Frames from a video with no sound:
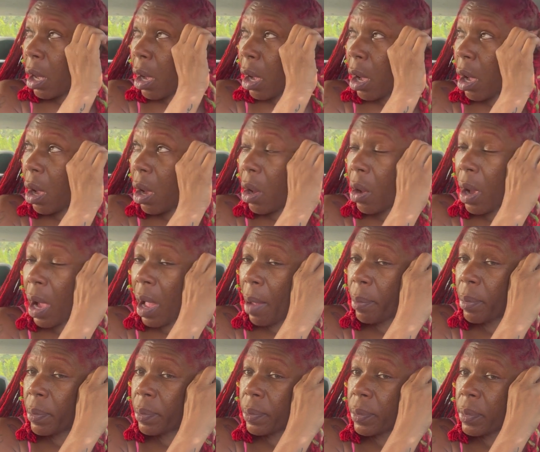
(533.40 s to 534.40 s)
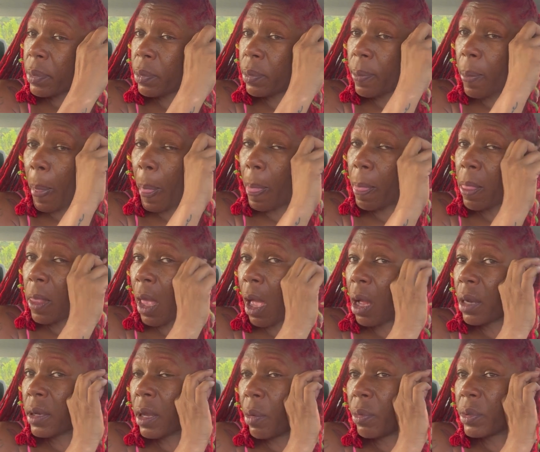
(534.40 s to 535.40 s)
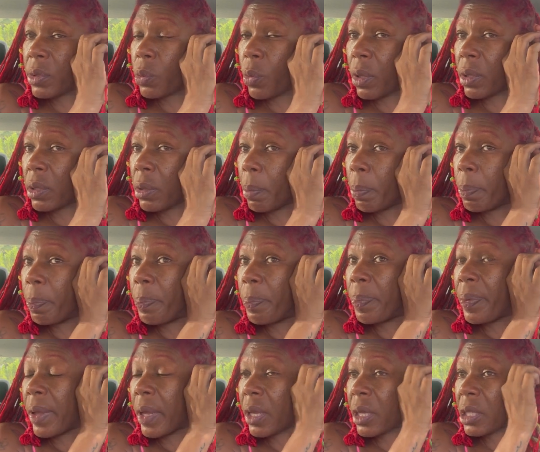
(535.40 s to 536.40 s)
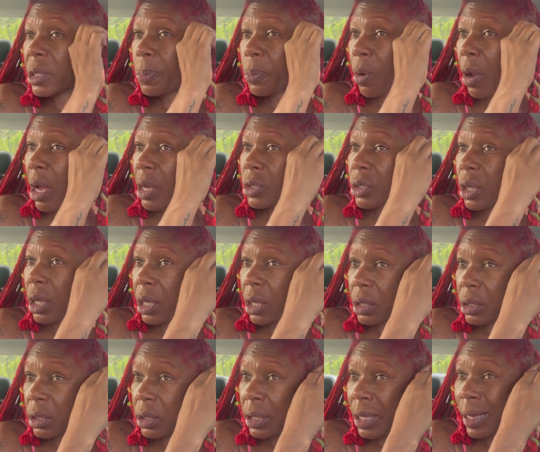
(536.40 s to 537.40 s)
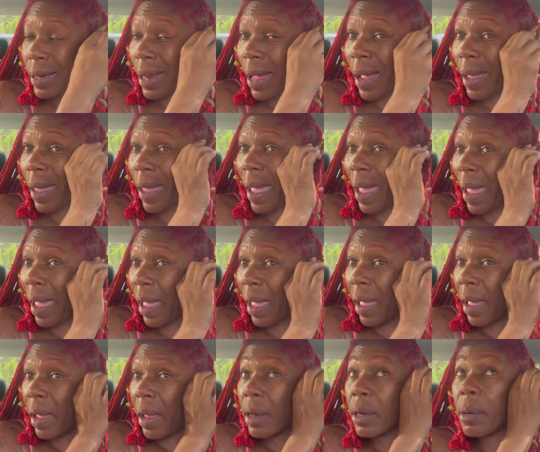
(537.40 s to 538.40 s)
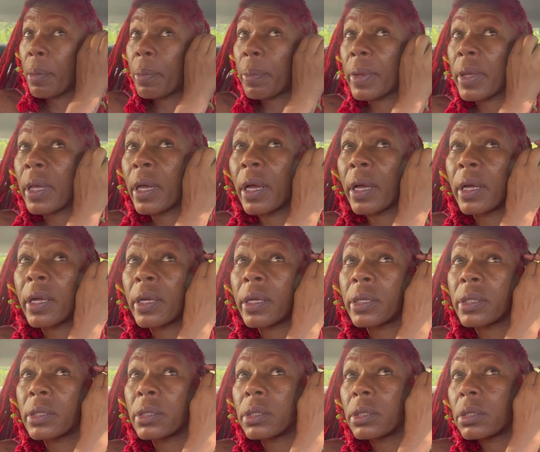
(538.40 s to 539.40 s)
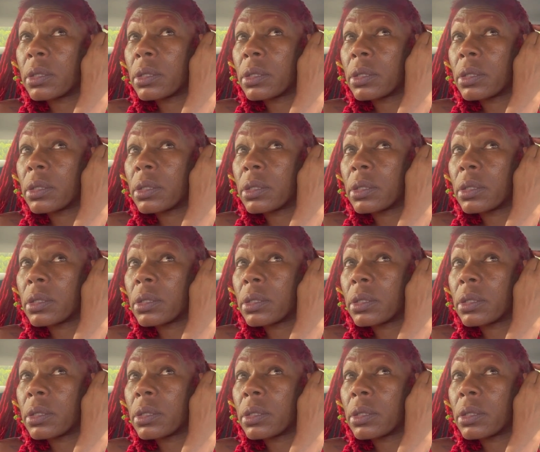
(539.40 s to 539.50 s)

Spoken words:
Y'all, that was one of the biggest projects that I had. Because,